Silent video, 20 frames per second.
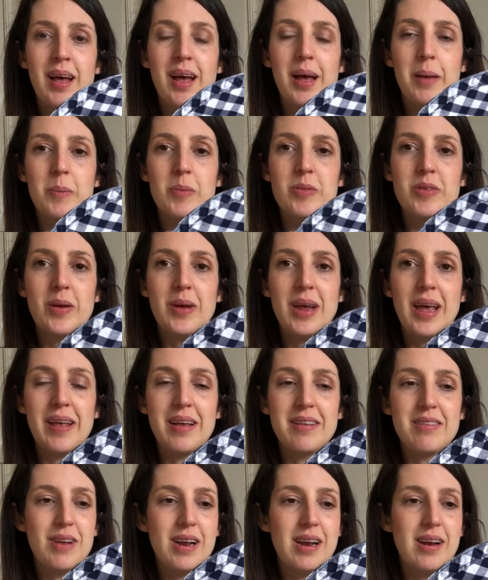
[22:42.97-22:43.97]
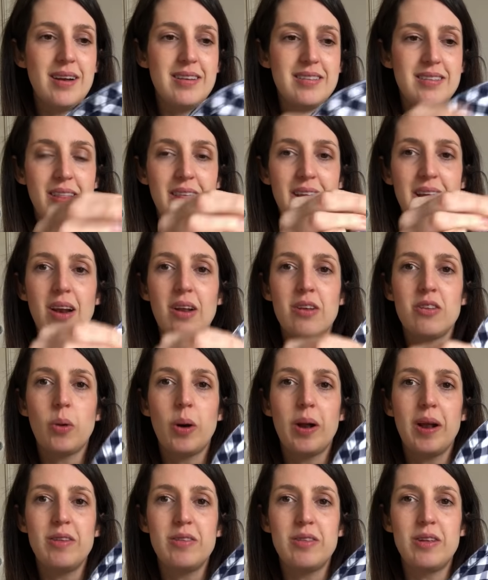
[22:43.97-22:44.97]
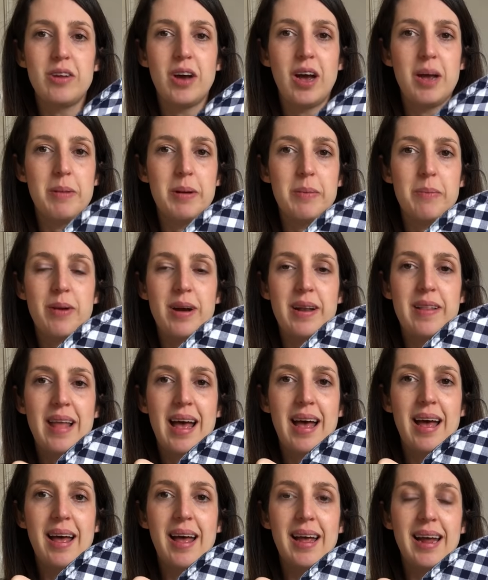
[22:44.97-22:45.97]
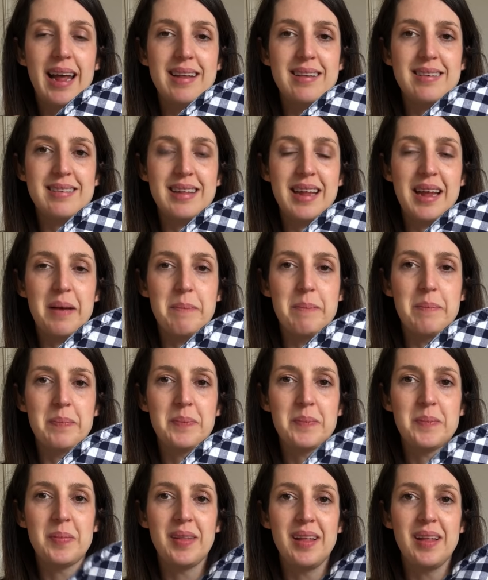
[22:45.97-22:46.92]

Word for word: Um, so yeah, that's really nice and I think it looks quite nice, the diamond print there against the um,